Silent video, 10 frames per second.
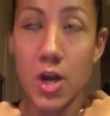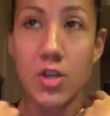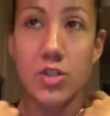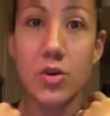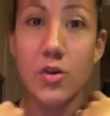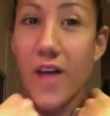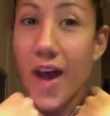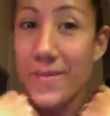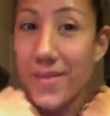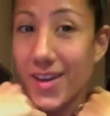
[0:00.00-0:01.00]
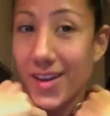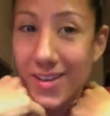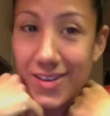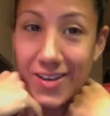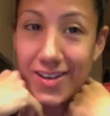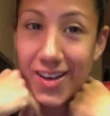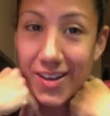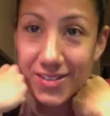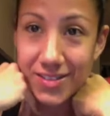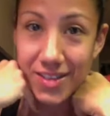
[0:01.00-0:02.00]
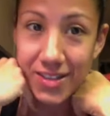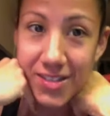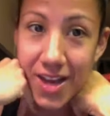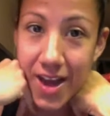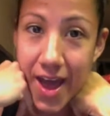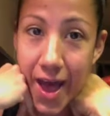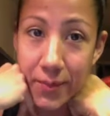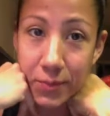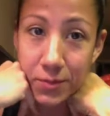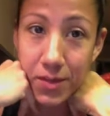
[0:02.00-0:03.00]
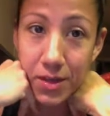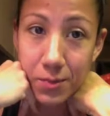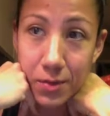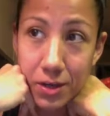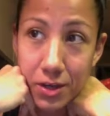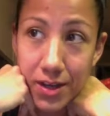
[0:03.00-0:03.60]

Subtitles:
So if I'm eating at night, guys, it's not an apple and peanut butter.